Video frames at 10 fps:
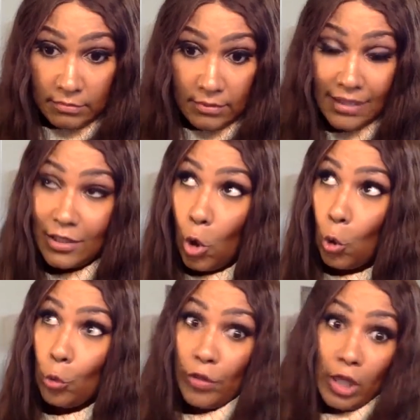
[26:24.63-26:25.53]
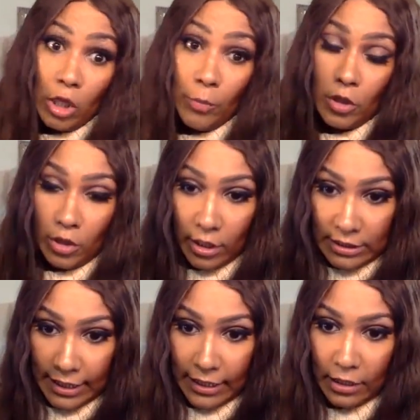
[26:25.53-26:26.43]
not the whole thing, but they
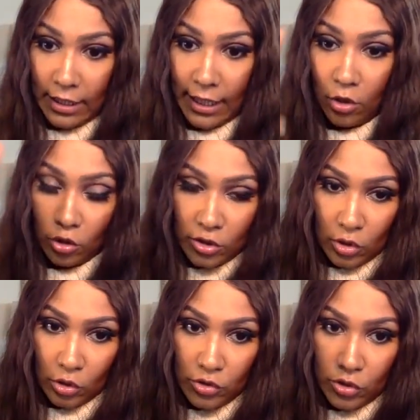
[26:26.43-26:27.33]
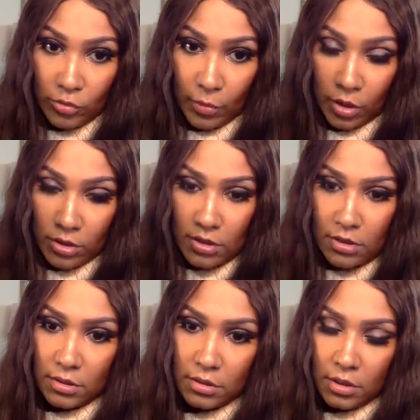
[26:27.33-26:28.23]
take it down on certain parts.
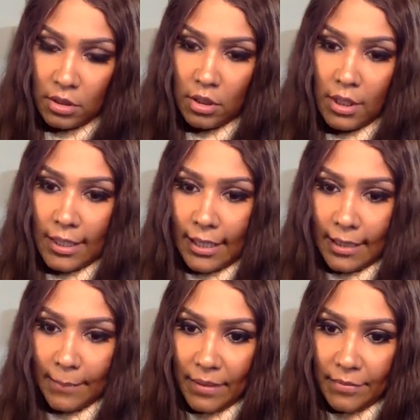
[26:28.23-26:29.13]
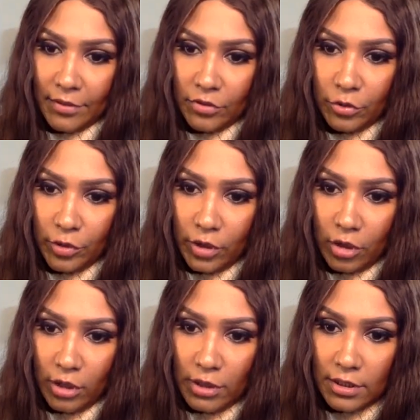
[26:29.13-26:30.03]
And maybe they're doing it
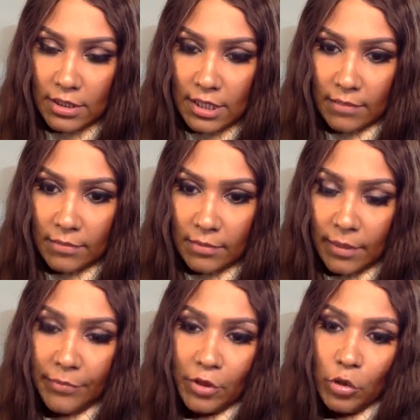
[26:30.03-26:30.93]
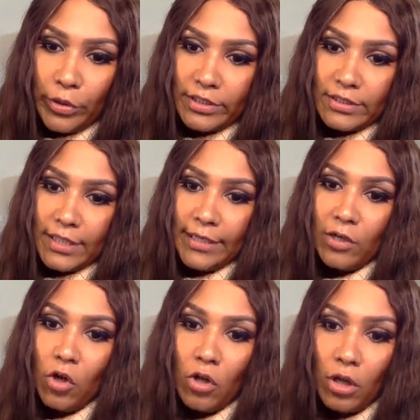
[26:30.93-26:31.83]
all at the same. Maybe they're going to take it
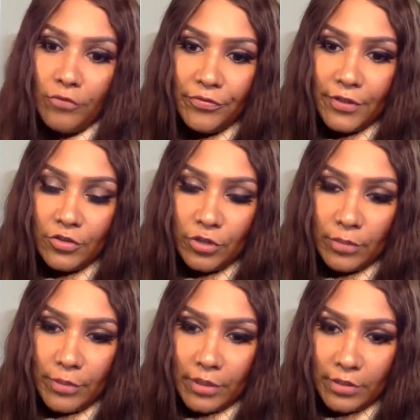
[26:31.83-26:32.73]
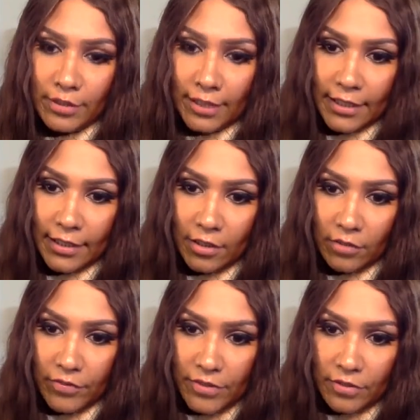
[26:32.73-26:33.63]
all off eventually, but they're taking it
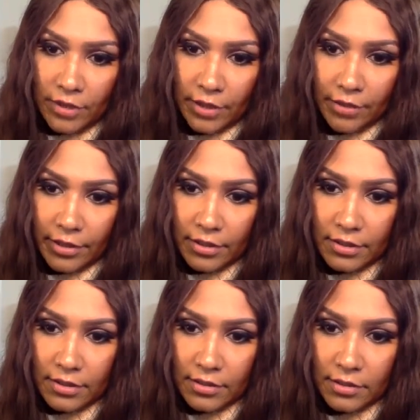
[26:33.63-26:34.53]
off in certain areas.